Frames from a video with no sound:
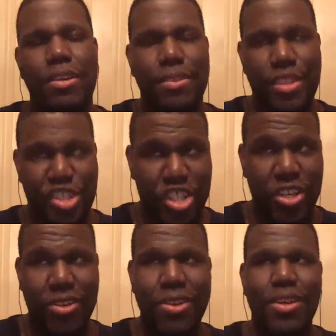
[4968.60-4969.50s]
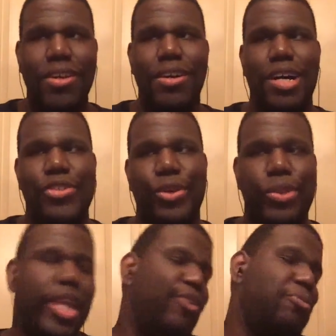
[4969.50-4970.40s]
this year. So
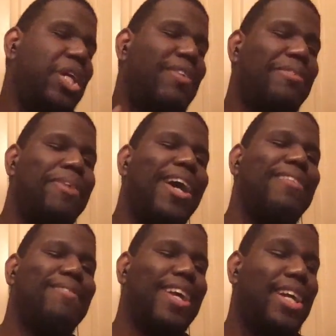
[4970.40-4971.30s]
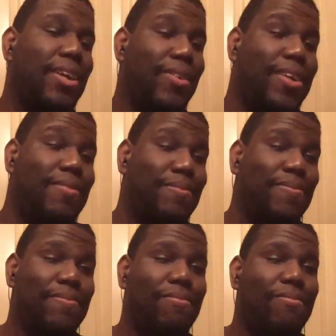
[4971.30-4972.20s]
they will be coming back. I can't wait.
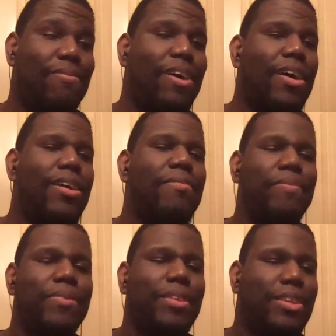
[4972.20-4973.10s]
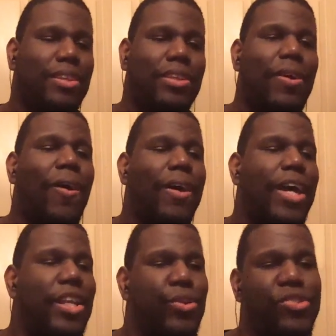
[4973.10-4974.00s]
Caught a
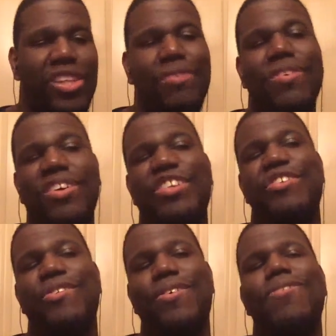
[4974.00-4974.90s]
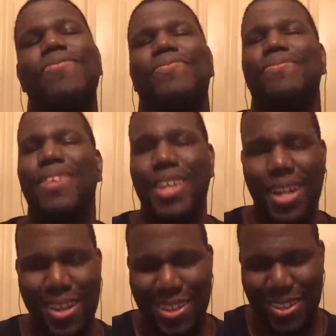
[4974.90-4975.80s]
news clip from Crunchyroll,
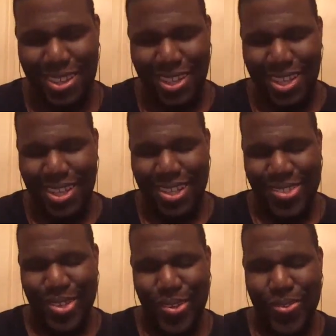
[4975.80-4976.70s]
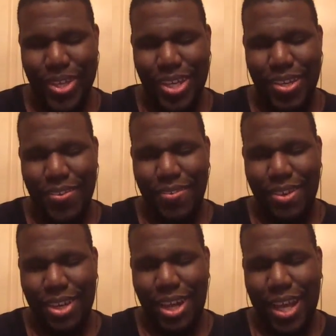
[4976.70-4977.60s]
and so
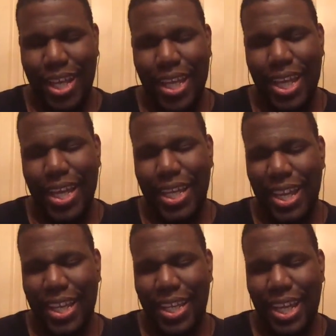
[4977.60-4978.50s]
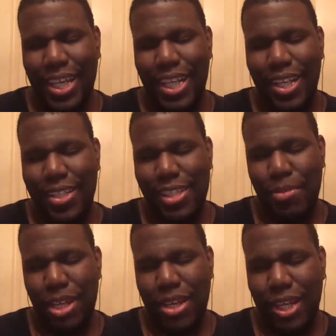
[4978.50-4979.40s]
I get to see
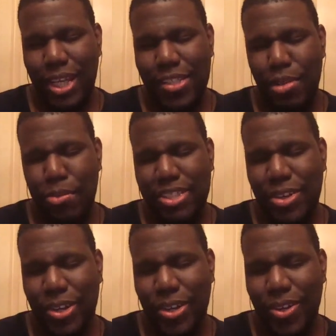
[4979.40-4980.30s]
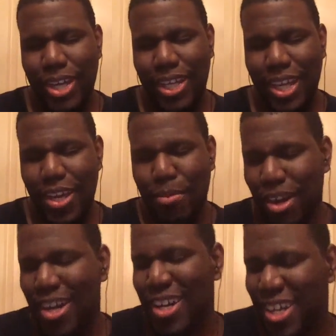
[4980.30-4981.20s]
my Matoko. Heck yeah, bro.